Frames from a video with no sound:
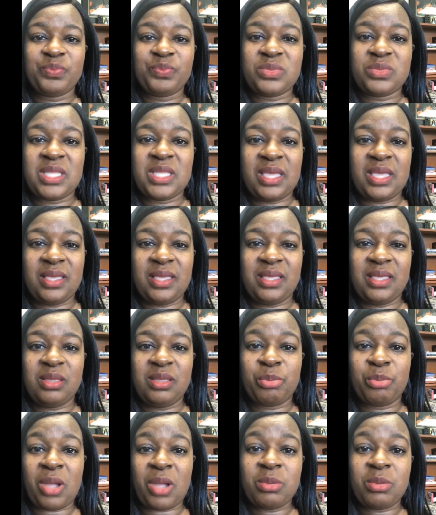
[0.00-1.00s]
he
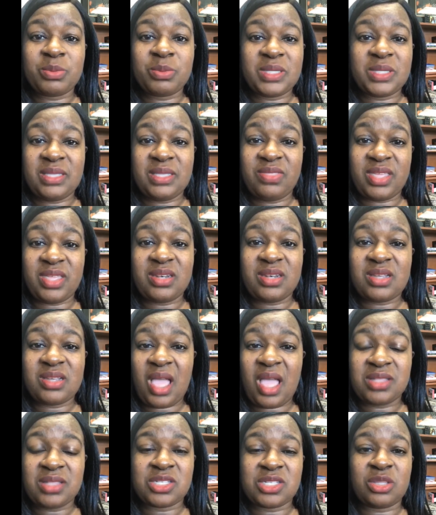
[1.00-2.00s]
probably then
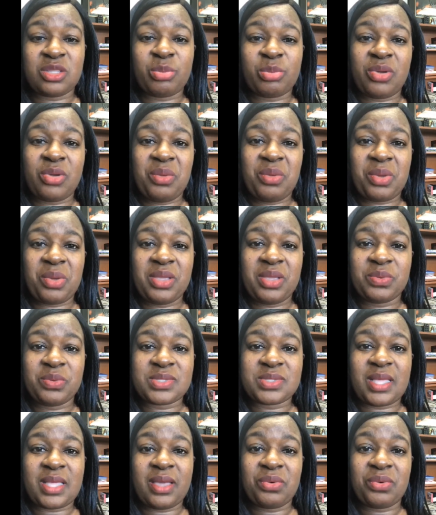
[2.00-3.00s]
got to the point where he was
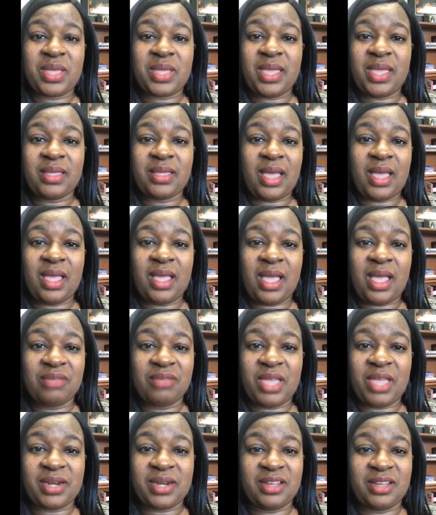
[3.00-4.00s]
like, okay, I've
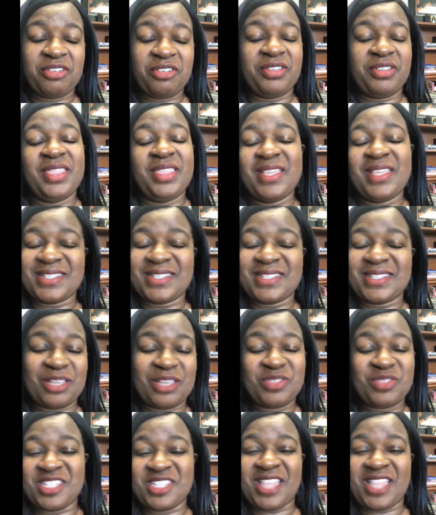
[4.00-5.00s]
had enough of this. I'm
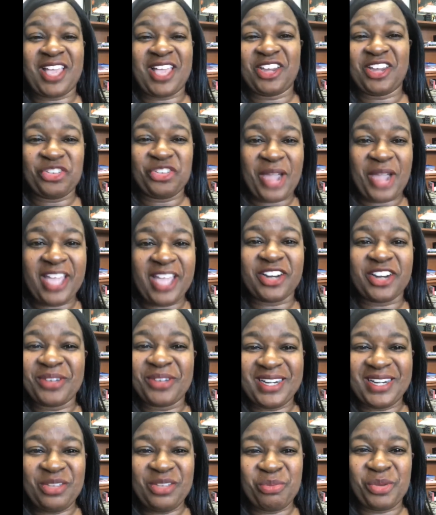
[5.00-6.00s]
just not going to write her
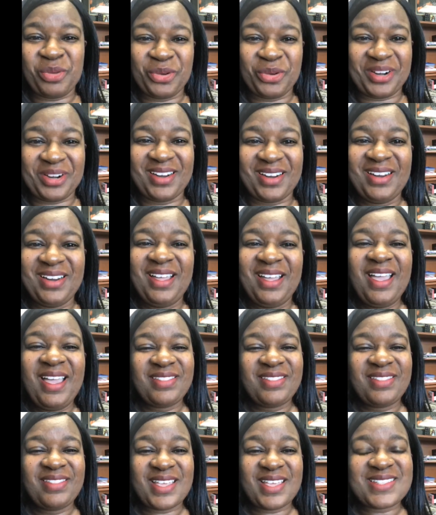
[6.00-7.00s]
anymore.
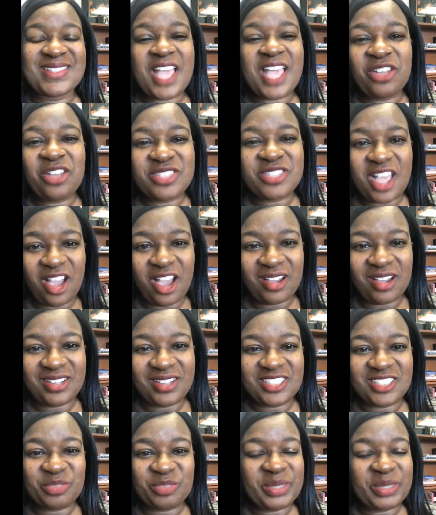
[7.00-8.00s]
That sounds
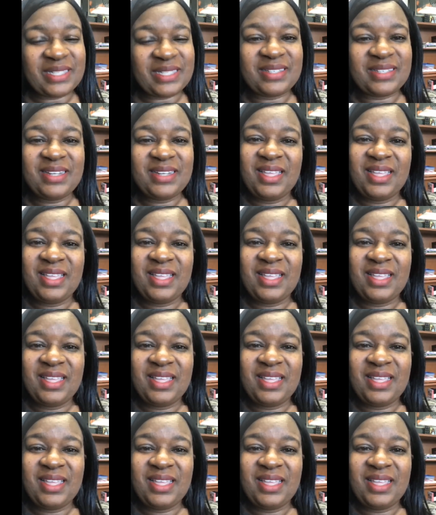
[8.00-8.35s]
harsh, but